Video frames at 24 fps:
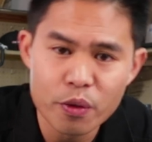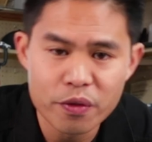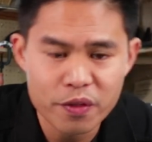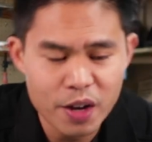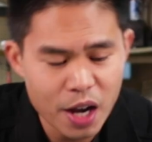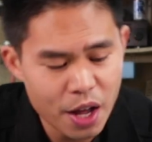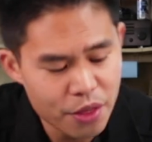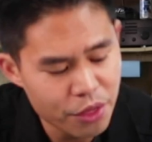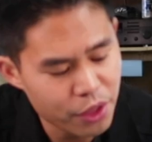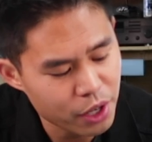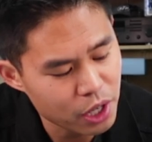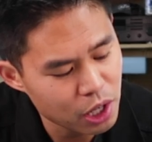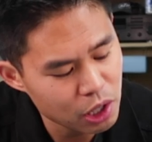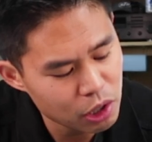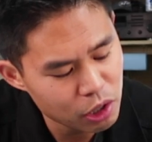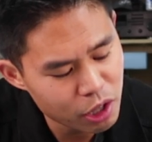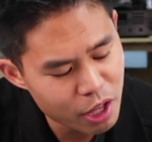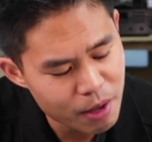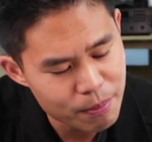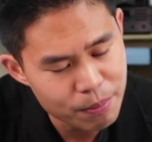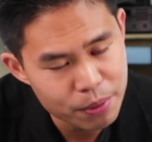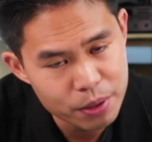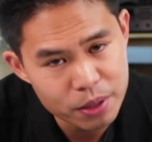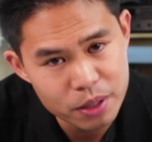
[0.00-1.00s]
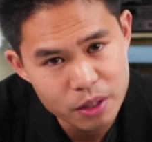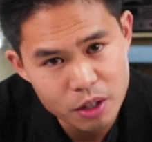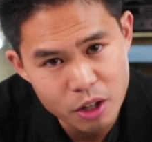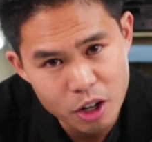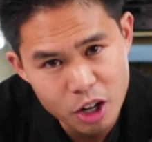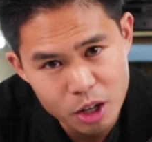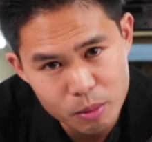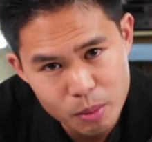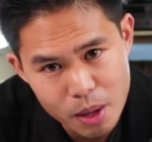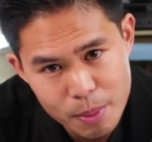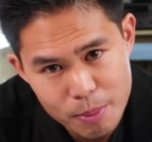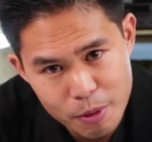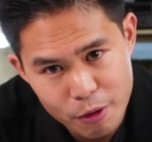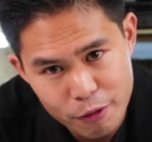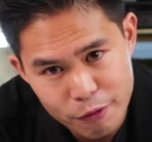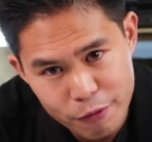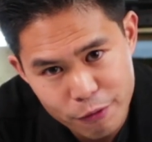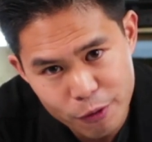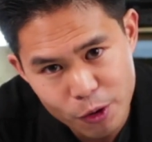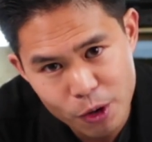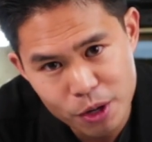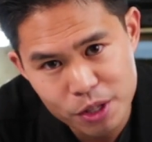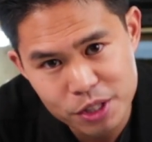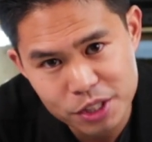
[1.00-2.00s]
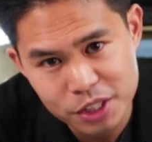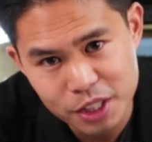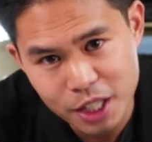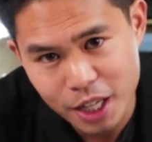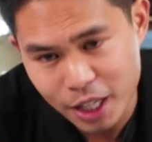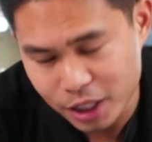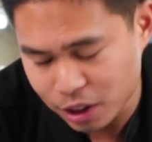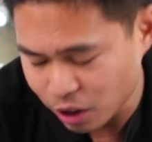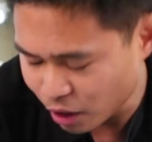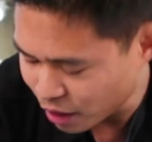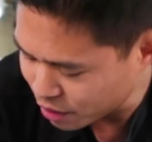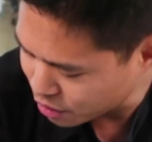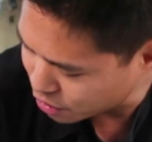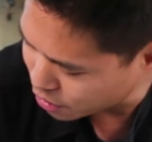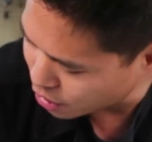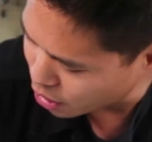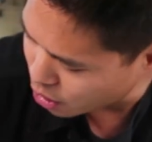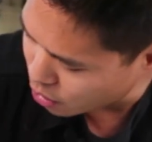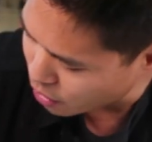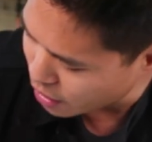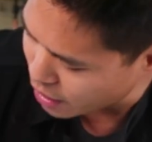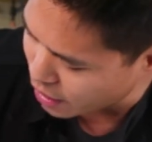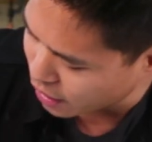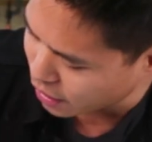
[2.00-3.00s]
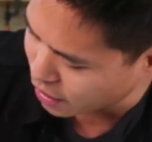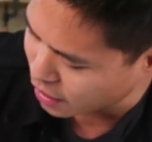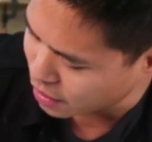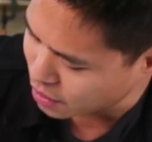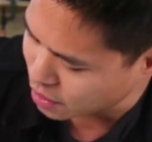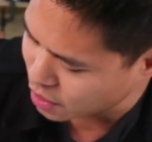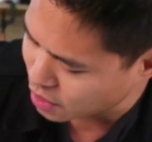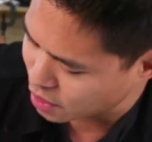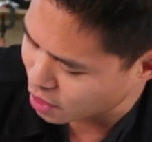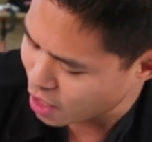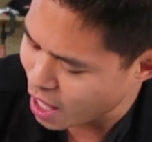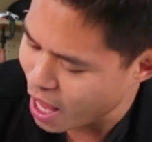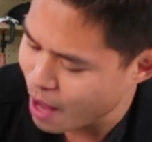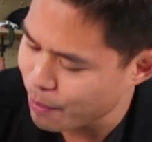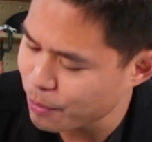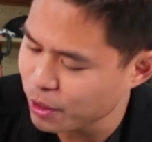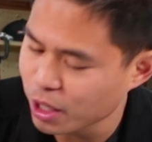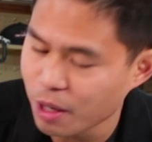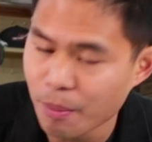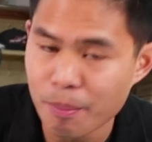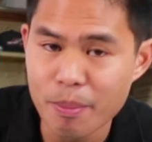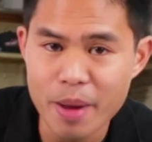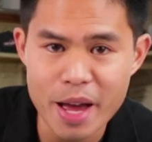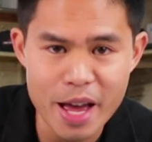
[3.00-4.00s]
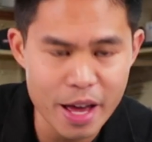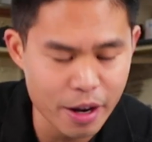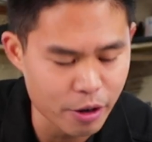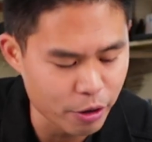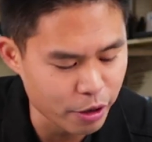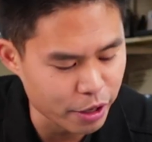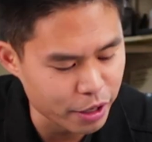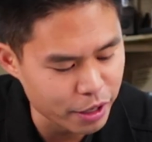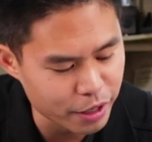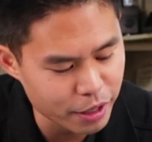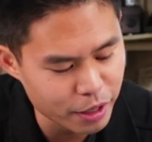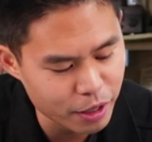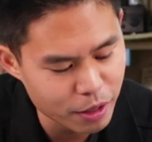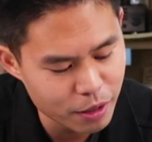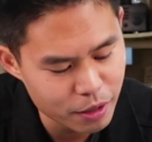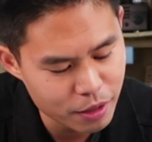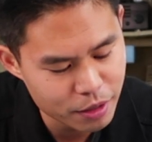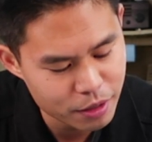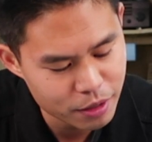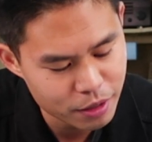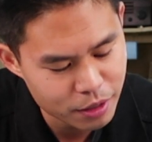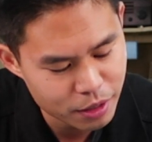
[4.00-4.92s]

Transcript: we've got the clip on my preferred side, let's go ahead and slap in a battery here.